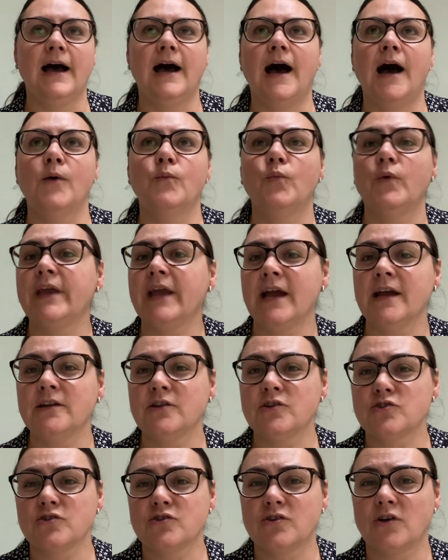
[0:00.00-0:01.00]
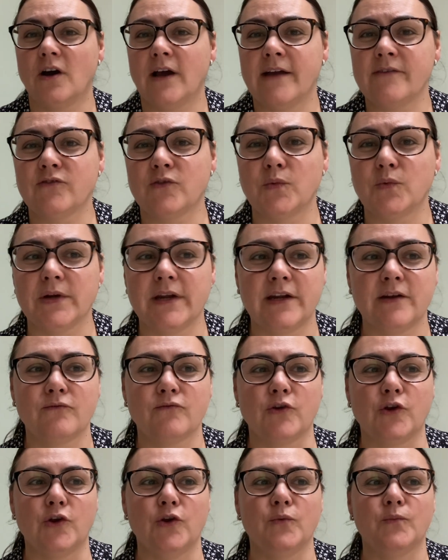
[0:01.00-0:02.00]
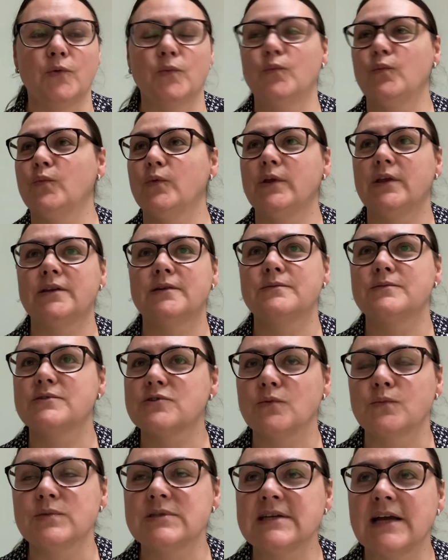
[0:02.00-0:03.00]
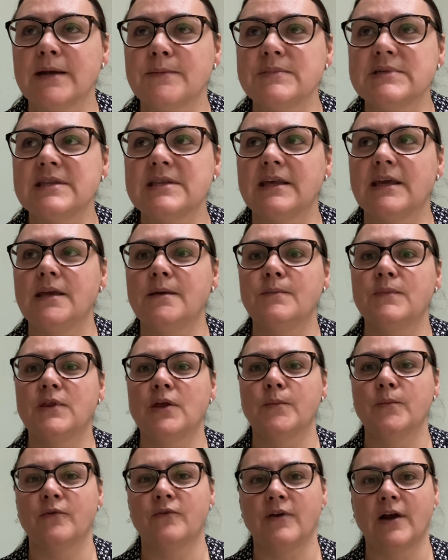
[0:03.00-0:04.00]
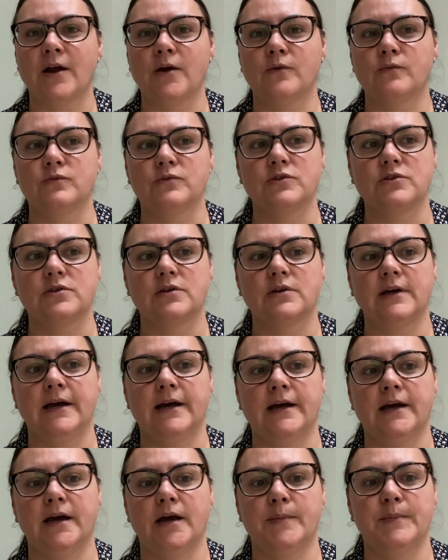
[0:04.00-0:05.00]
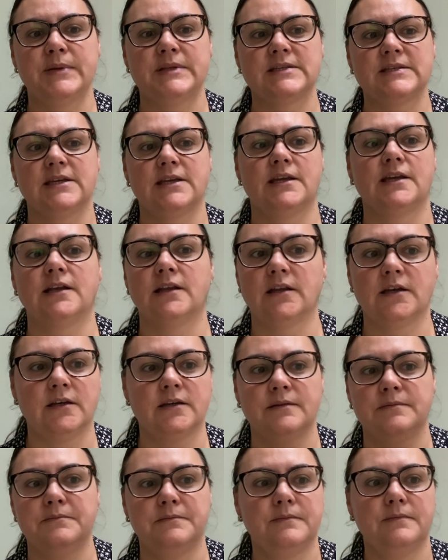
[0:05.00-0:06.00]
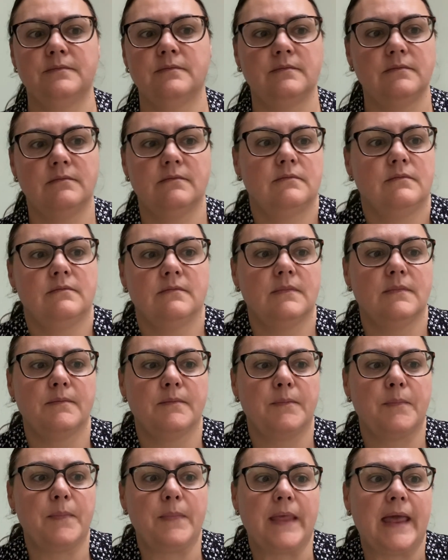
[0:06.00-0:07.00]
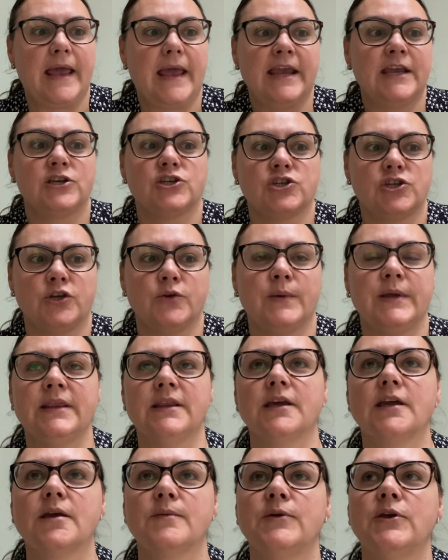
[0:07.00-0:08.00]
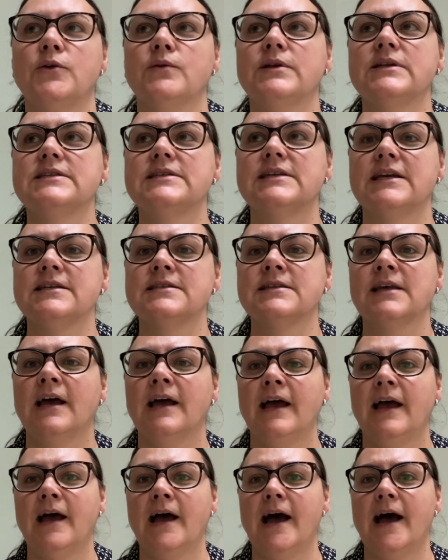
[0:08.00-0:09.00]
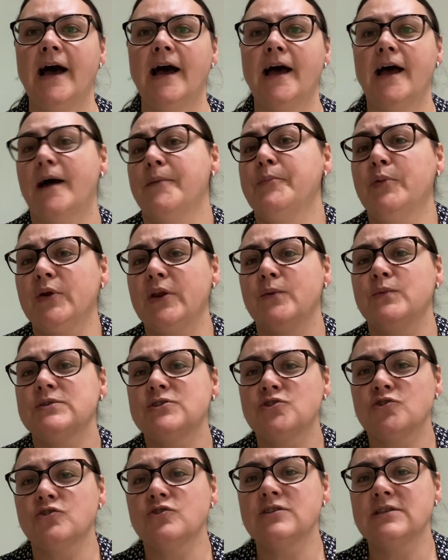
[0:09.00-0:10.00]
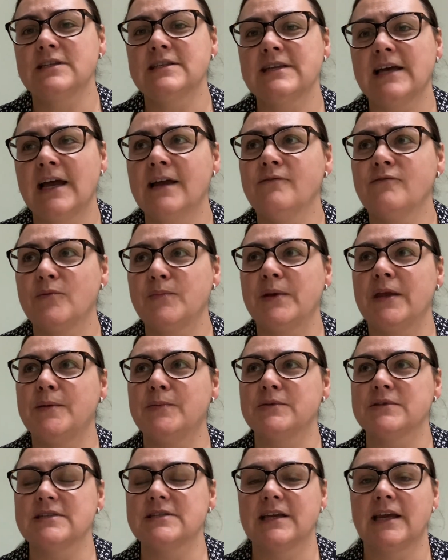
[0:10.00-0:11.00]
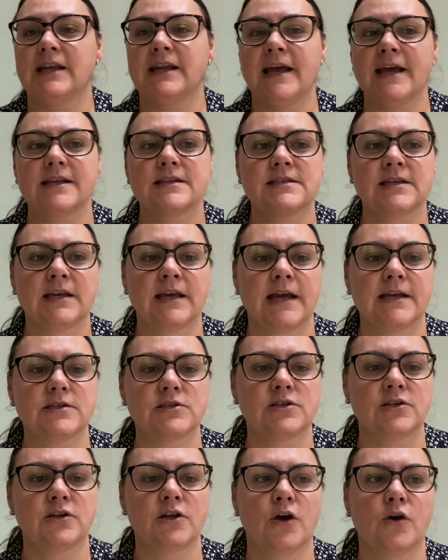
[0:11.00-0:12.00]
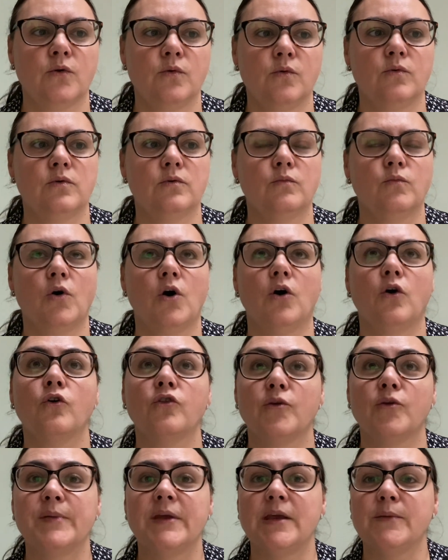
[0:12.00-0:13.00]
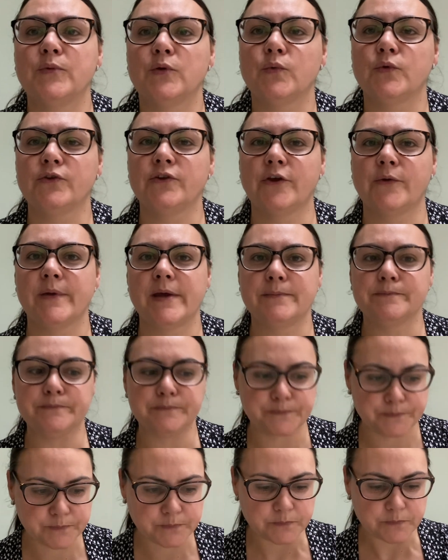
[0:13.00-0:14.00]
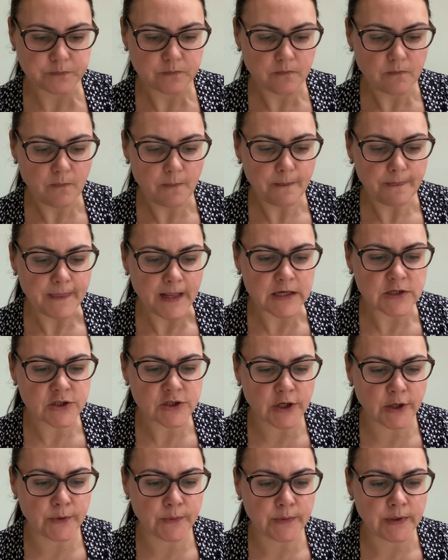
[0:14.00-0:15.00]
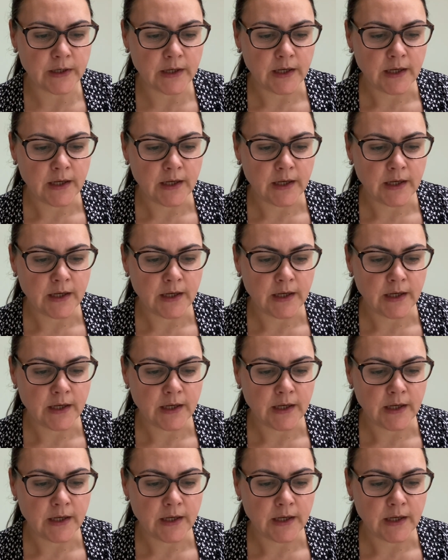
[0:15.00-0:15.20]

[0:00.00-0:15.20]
And we kind of just got everyone in a room, and we sometimes theme them around a particular issue in the communities. But it was just a time for people to connect and get to know what other people were doing. So,